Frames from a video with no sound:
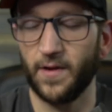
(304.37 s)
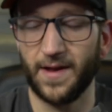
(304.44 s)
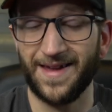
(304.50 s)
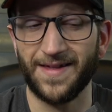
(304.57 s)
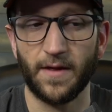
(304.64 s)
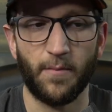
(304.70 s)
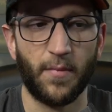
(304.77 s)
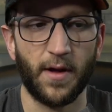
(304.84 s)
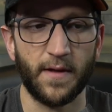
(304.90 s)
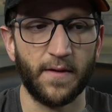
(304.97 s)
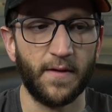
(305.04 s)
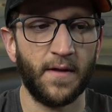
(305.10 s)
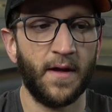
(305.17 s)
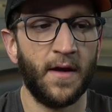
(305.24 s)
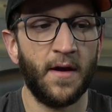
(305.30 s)
one is a
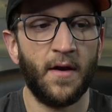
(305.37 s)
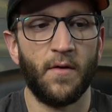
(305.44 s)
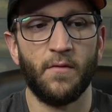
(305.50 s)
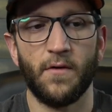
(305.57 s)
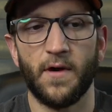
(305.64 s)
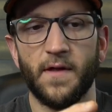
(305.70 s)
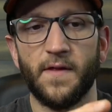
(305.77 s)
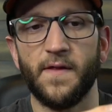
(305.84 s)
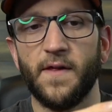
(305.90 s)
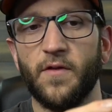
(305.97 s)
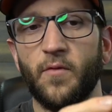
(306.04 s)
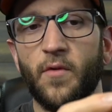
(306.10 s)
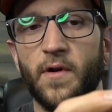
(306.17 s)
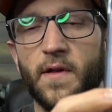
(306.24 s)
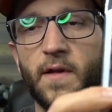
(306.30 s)
button, whereas
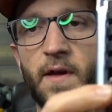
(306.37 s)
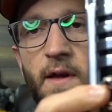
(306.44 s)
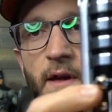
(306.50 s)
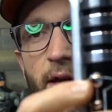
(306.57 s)
this one